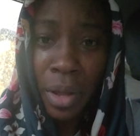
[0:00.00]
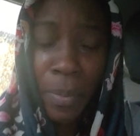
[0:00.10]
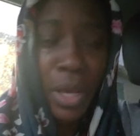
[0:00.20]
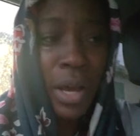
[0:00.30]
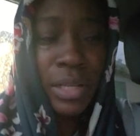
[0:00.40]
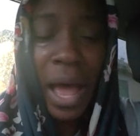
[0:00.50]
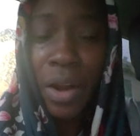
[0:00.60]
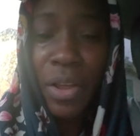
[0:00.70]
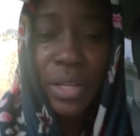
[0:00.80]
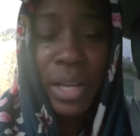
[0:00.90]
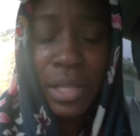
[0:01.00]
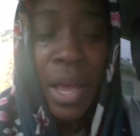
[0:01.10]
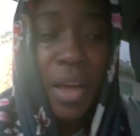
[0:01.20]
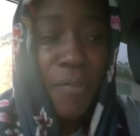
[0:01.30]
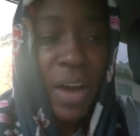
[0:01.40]
Because it does,
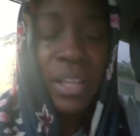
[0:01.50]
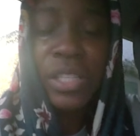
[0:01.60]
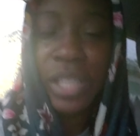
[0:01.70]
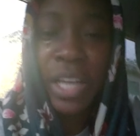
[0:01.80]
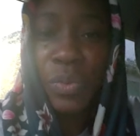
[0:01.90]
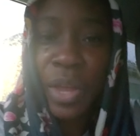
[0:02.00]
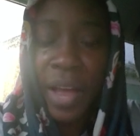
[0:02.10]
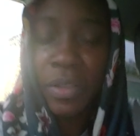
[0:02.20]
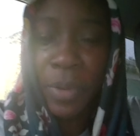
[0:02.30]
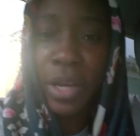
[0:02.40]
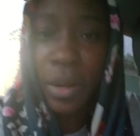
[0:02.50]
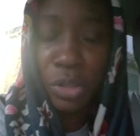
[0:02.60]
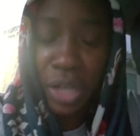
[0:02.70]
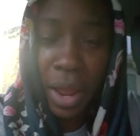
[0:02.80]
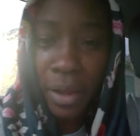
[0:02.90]
Father says we have to become
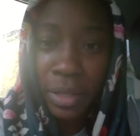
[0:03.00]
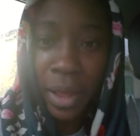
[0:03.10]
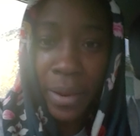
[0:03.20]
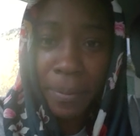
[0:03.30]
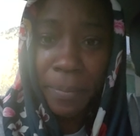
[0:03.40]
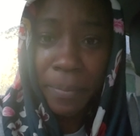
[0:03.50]
childlike.